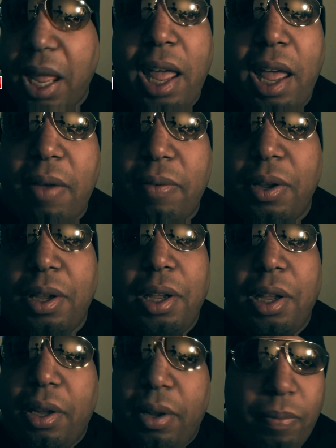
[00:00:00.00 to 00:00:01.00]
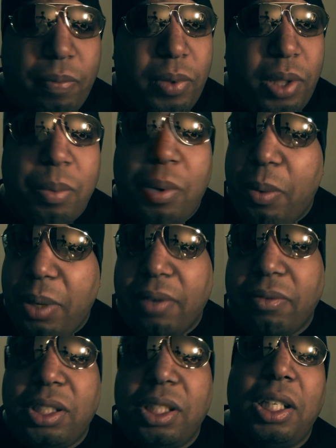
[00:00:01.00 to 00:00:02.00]
have and what we
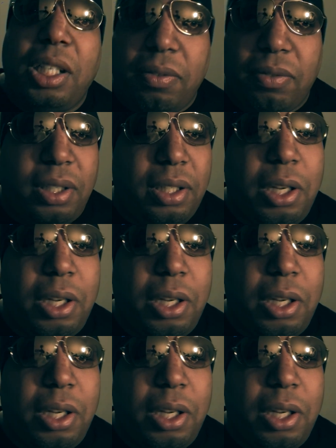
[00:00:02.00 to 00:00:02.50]
achieved.